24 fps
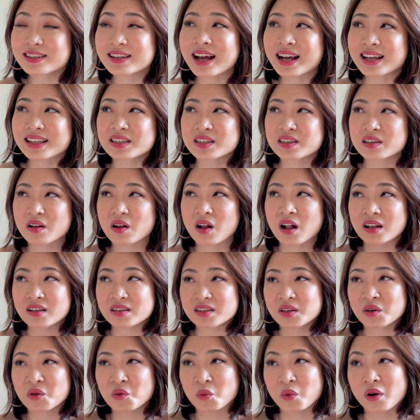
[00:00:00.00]
that's
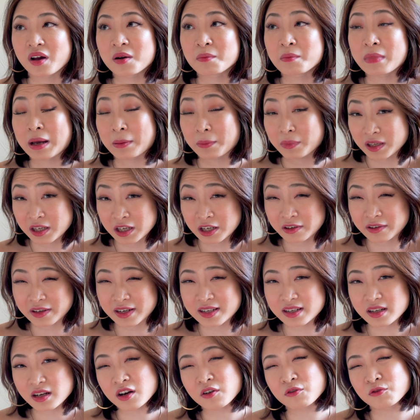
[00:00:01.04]
also when my
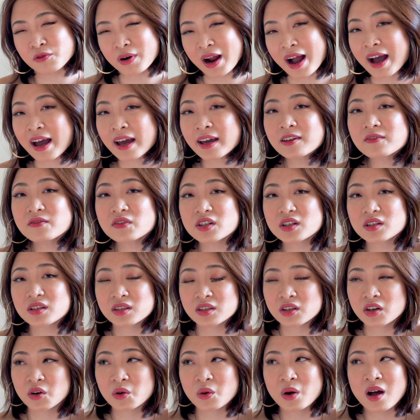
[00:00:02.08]
period arrived.
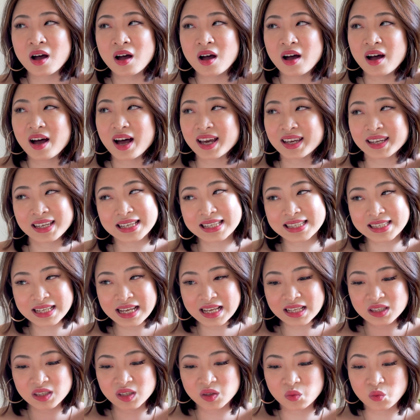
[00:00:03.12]
So I guess
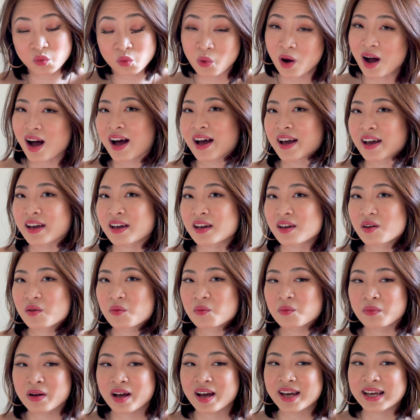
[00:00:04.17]
that's why
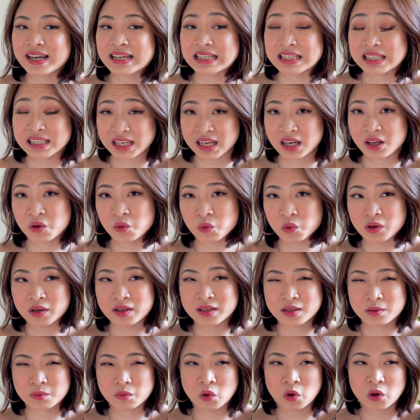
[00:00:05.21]
my skin
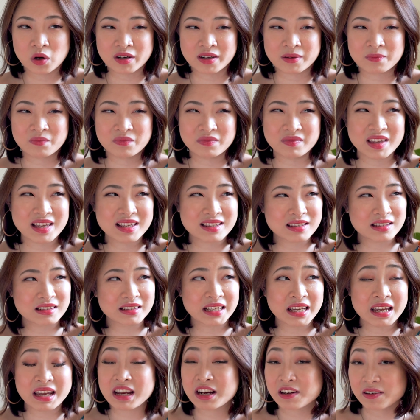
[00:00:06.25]
was more
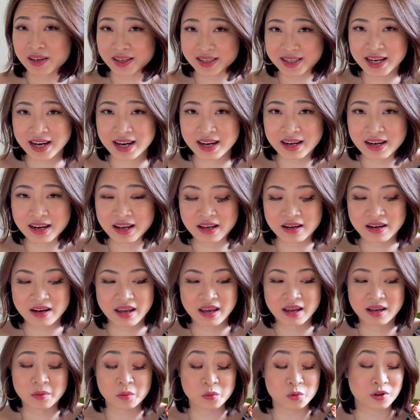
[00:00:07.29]
easily irritated
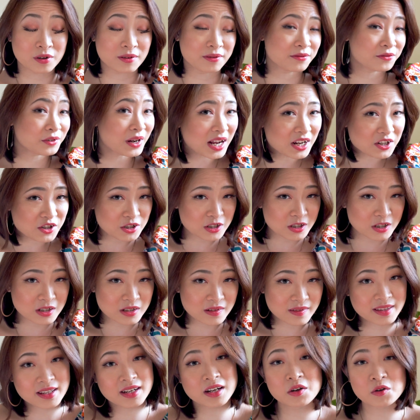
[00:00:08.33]
and more fragile
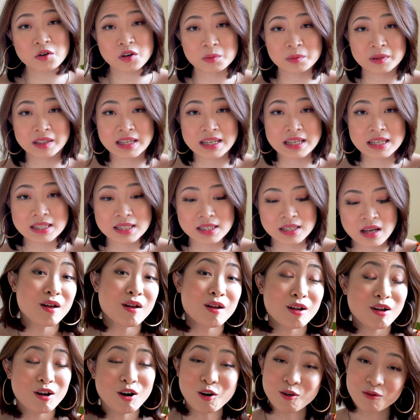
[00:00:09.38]
than it normally is.
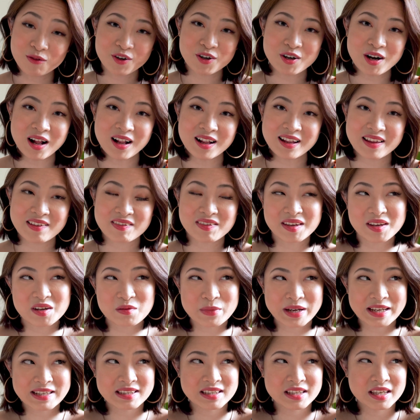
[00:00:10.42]
Overall, I think
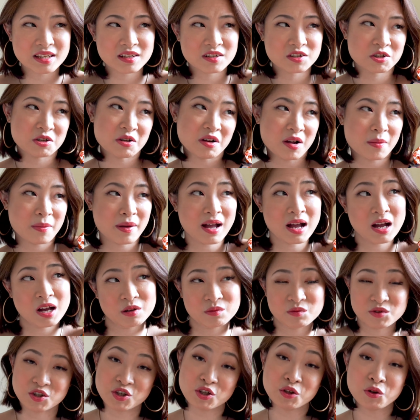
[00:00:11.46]
my skin took
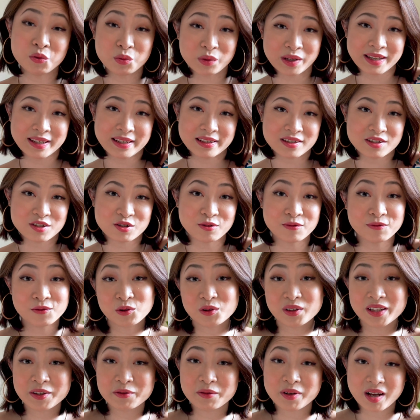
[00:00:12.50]
about 2 weeks to
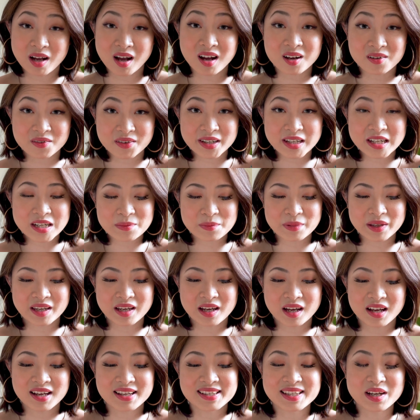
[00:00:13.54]
fully recover
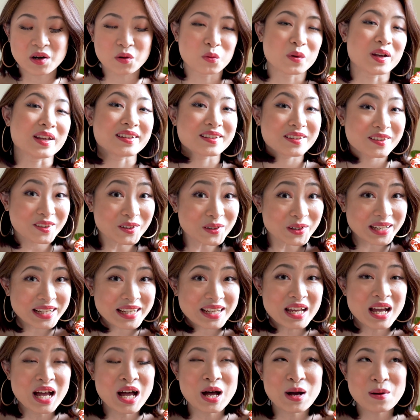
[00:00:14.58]
because on week
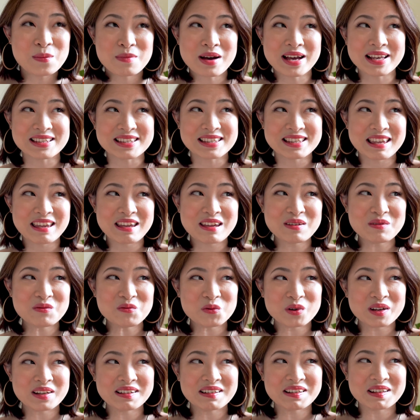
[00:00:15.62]
3, my skin
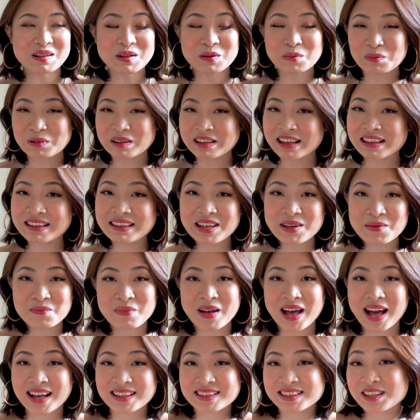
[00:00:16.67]
went completely
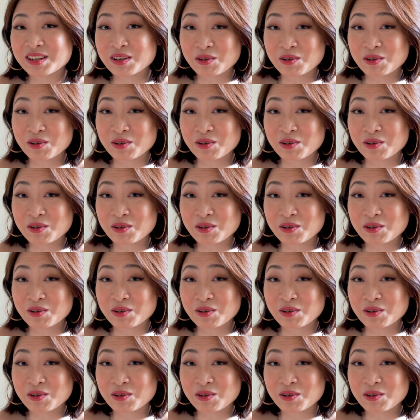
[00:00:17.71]
back to